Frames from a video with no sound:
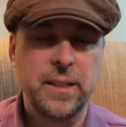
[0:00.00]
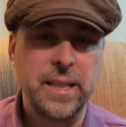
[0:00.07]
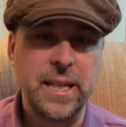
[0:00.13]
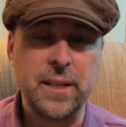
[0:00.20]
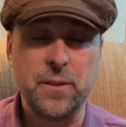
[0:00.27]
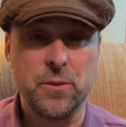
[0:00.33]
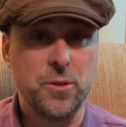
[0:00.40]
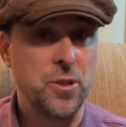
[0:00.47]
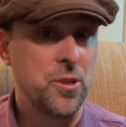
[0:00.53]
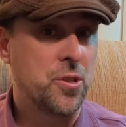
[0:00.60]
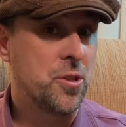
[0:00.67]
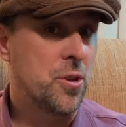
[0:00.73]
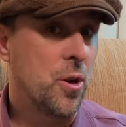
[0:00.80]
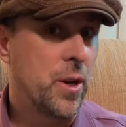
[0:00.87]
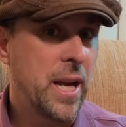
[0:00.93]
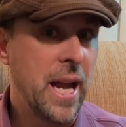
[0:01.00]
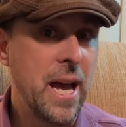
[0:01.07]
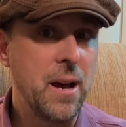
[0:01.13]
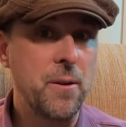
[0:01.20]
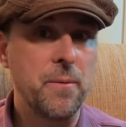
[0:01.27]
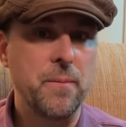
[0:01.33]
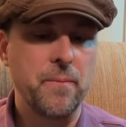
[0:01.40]
either just starting
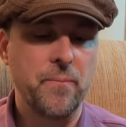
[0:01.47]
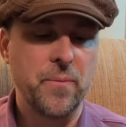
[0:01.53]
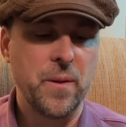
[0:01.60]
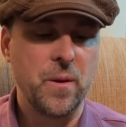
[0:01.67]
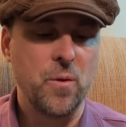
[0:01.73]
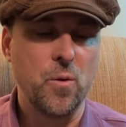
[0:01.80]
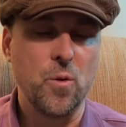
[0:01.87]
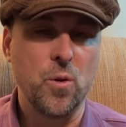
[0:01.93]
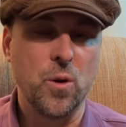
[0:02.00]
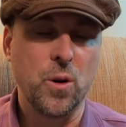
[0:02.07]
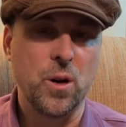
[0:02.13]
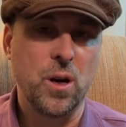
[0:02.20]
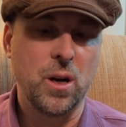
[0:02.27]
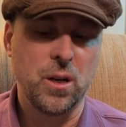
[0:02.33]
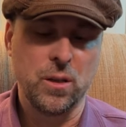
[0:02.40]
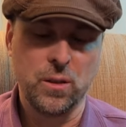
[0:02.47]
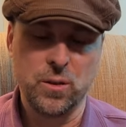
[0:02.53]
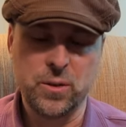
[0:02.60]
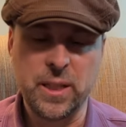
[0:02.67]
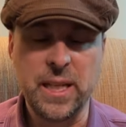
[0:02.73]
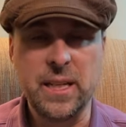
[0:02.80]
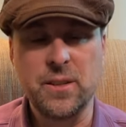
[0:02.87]
out or are
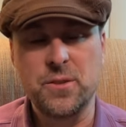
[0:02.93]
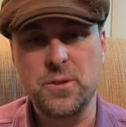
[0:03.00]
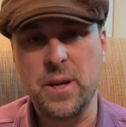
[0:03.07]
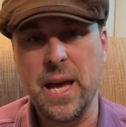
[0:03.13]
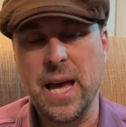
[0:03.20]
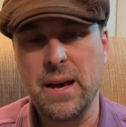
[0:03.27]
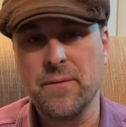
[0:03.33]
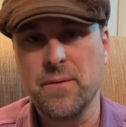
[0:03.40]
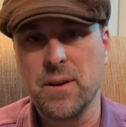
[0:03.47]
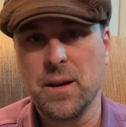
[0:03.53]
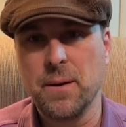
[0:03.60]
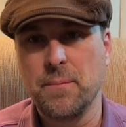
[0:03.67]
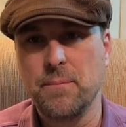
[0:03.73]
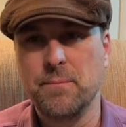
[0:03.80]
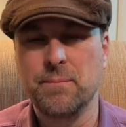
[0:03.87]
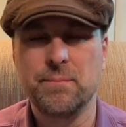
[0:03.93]
looking to have a